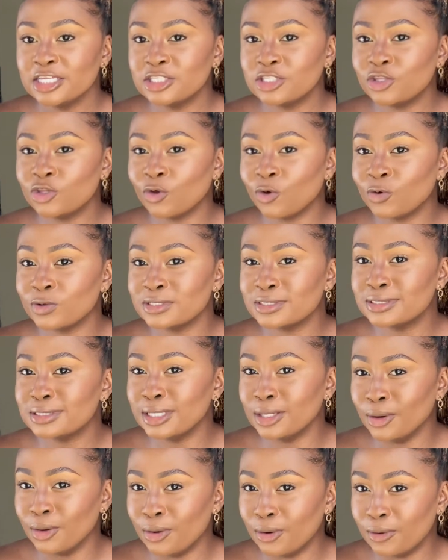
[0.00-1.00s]
Drosti
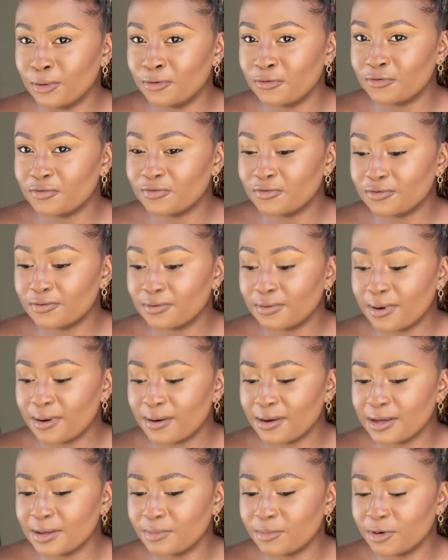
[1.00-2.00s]
off. Well,
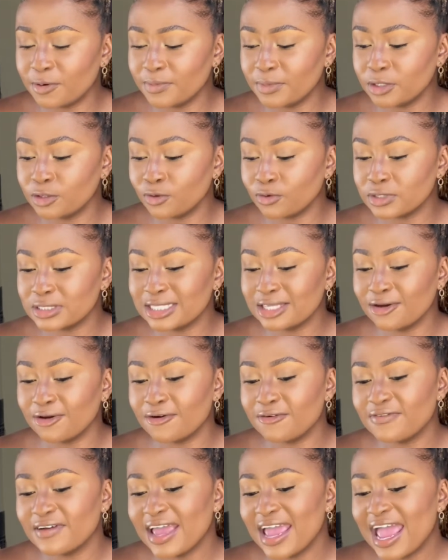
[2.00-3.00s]
he bought me Drosti
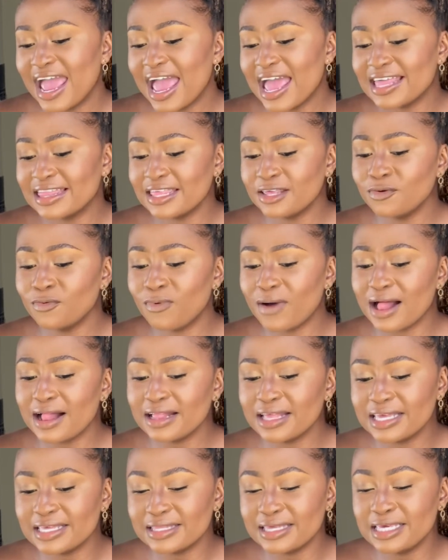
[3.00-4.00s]
off. And then while
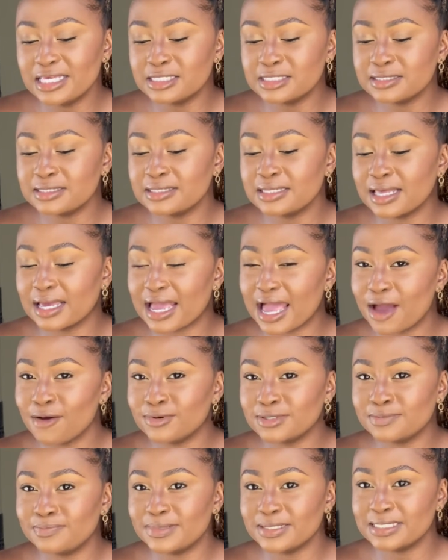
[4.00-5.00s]
the guy was
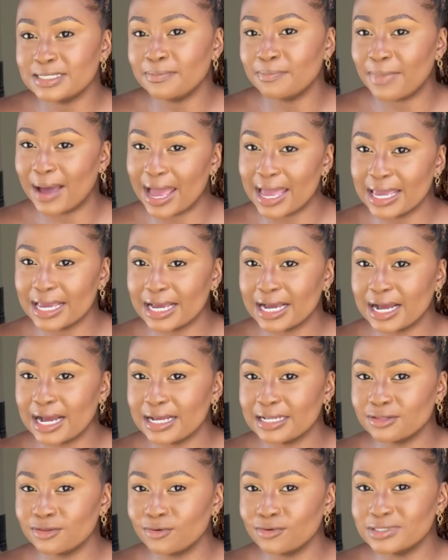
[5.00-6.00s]
busy buying
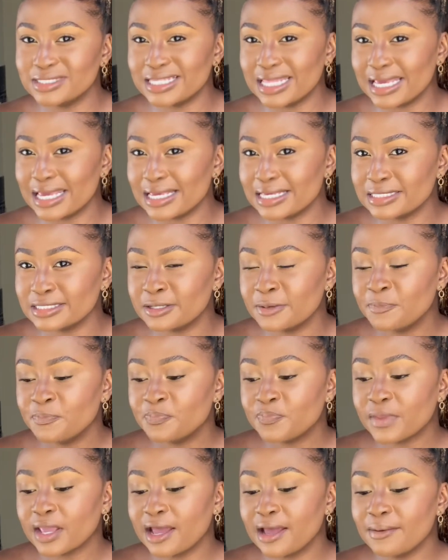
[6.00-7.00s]
those things,
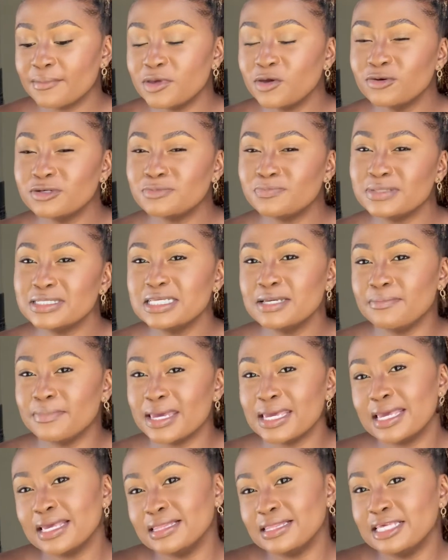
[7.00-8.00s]
he was busy
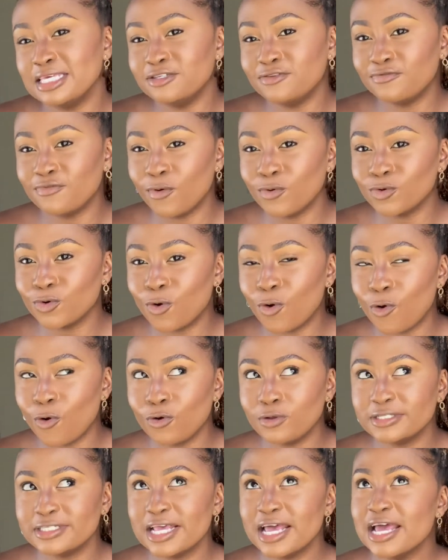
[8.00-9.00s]
making these phone
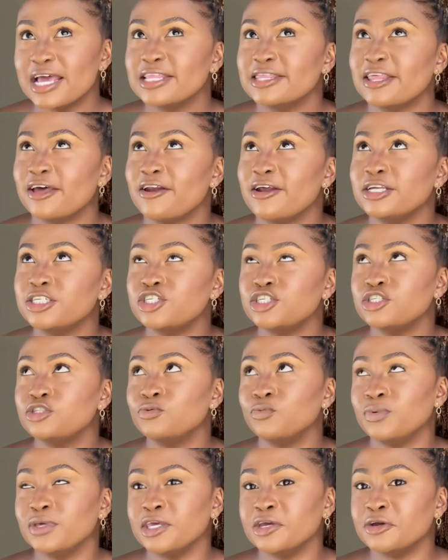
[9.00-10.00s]
calls that are just
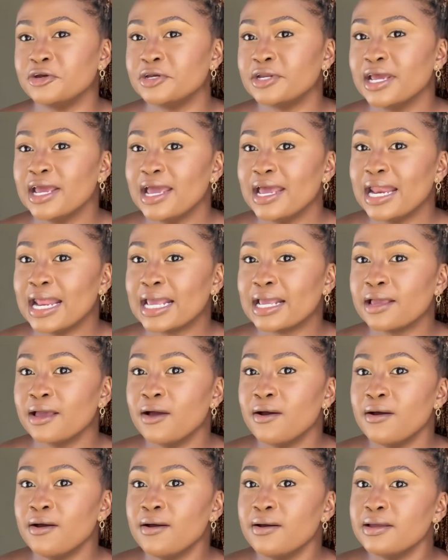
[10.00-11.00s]
weird. Like
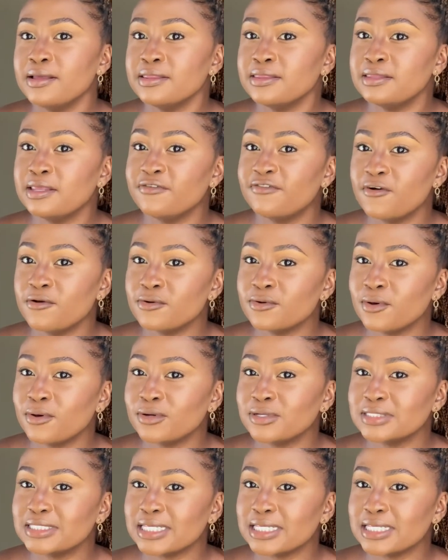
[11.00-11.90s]
the phone call,